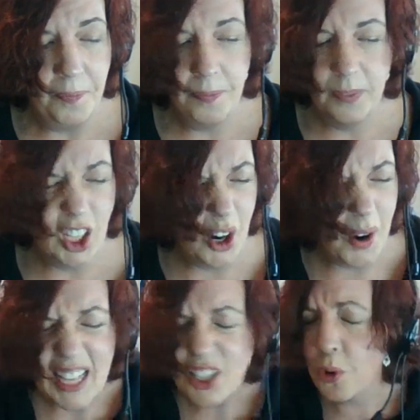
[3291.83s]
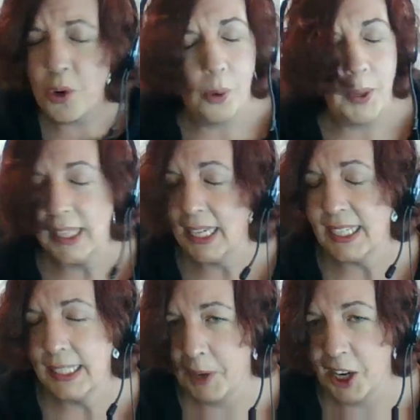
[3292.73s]
you know, I don't know what the
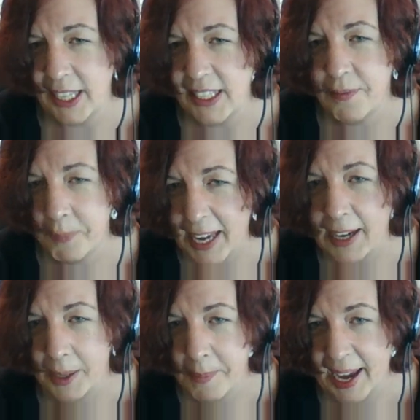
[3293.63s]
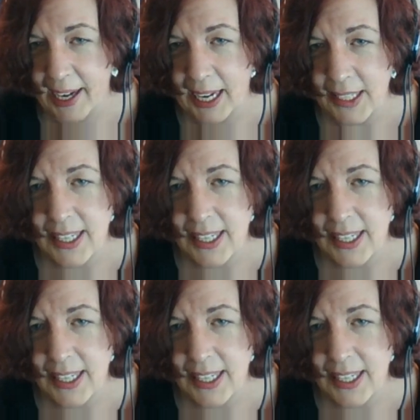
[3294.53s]
experience of being a man is.